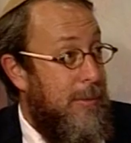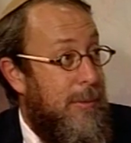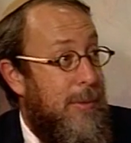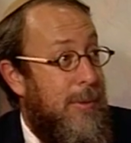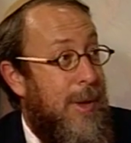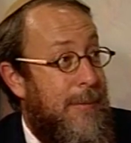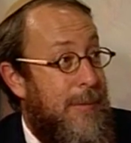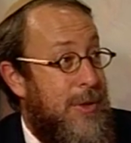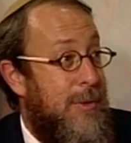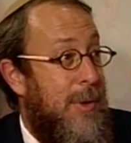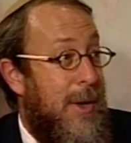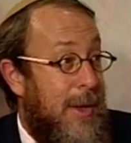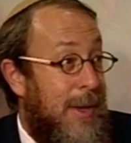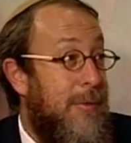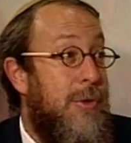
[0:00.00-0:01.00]
who love
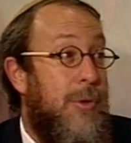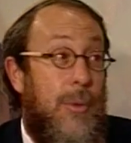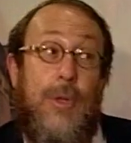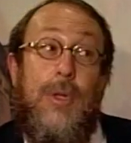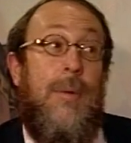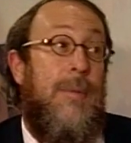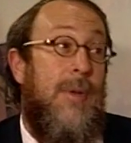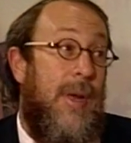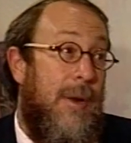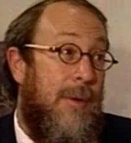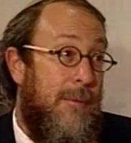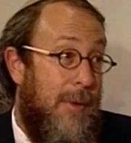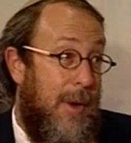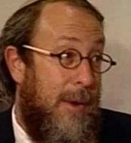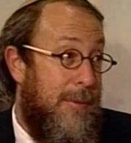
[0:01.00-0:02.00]
Israel and love Jerusalem to get
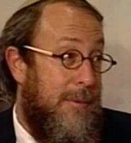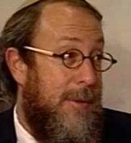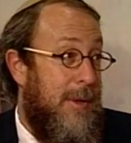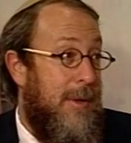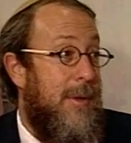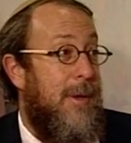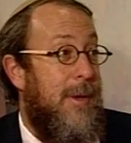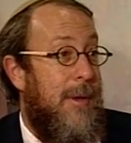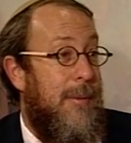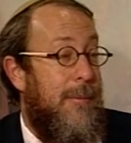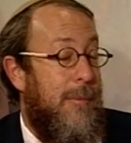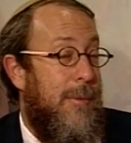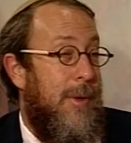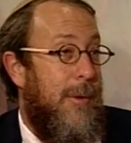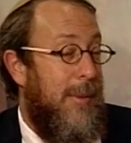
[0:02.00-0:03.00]
involved. And
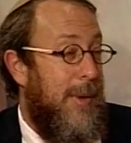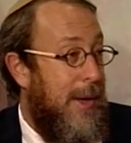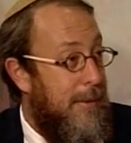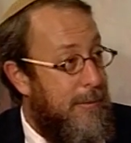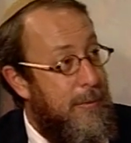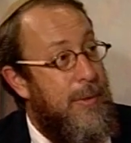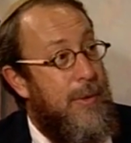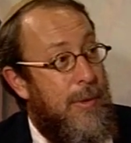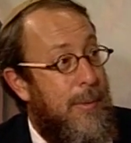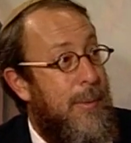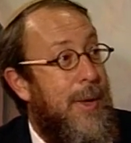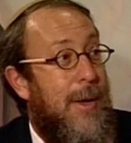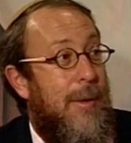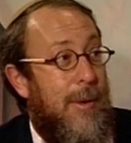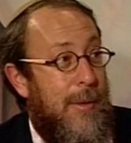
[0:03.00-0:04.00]
there
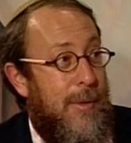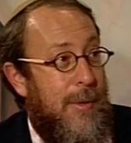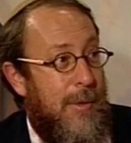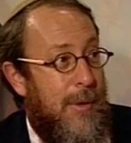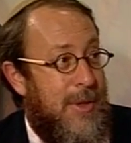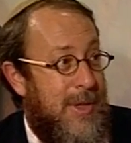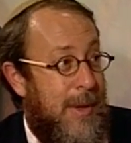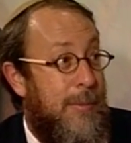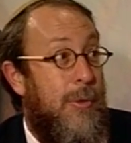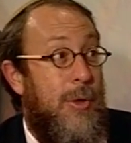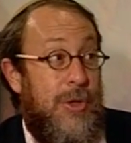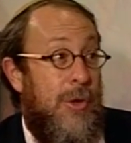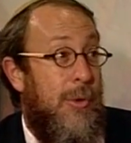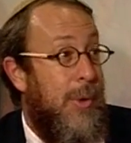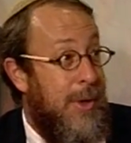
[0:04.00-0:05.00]
are some
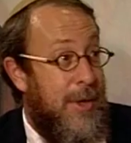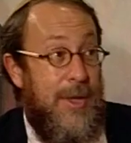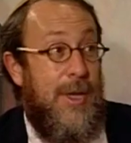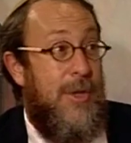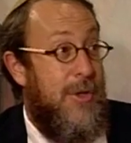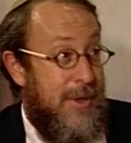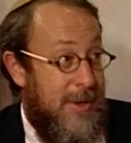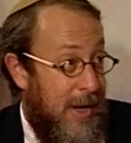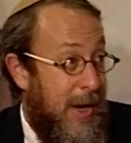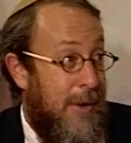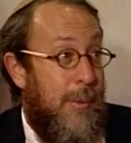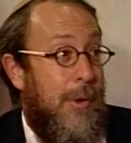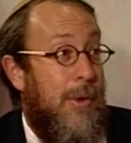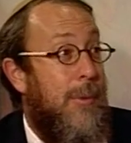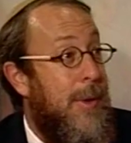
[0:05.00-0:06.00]
Christian organizations that I
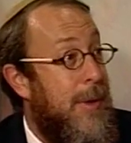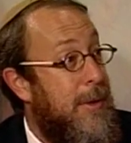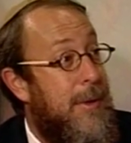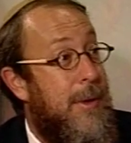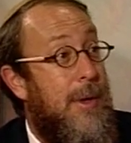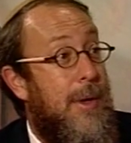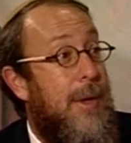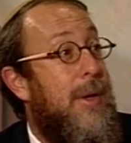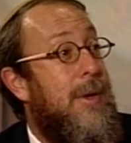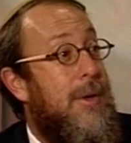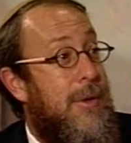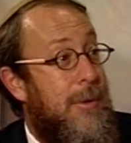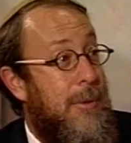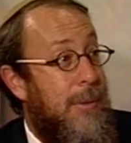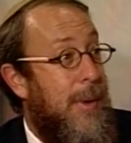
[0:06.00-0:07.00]
work with
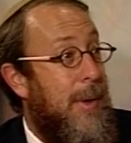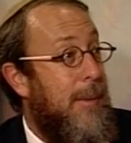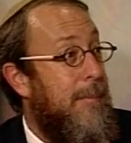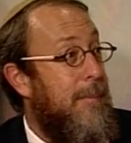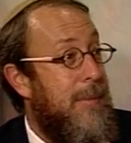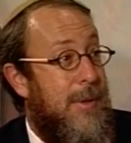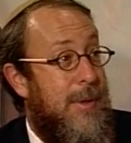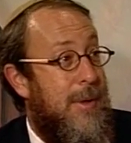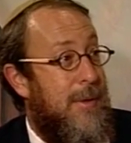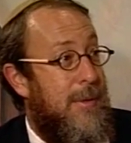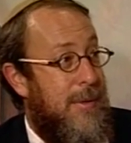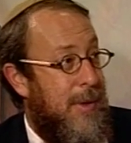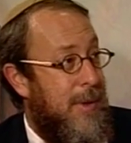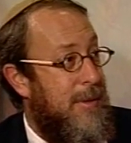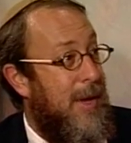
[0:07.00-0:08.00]
to
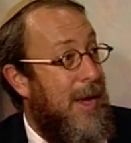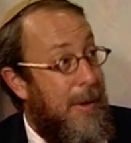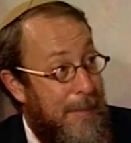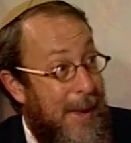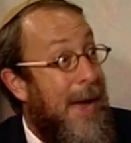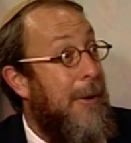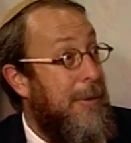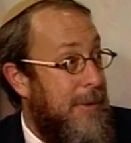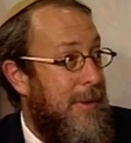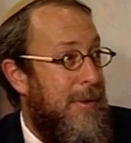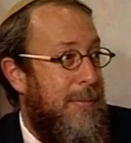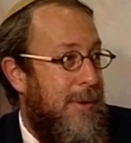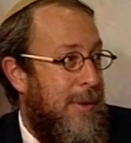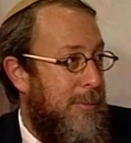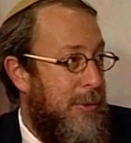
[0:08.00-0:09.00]
help out
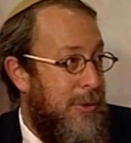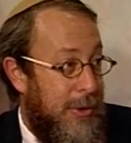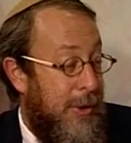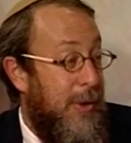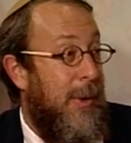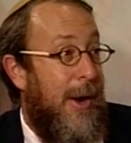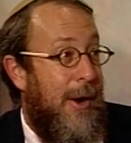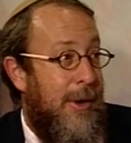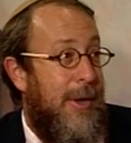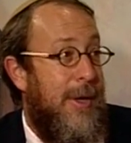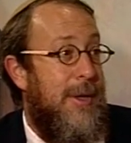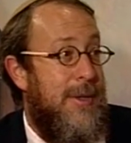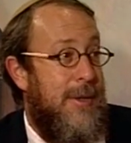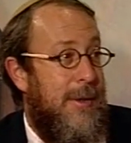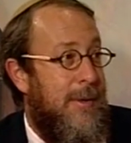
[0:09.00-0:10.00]
in particular
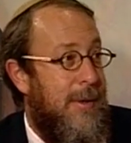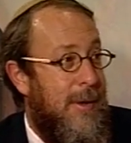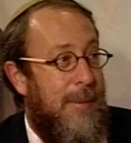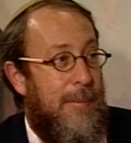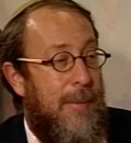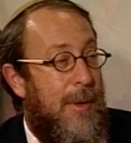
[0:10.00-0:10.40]
areas. And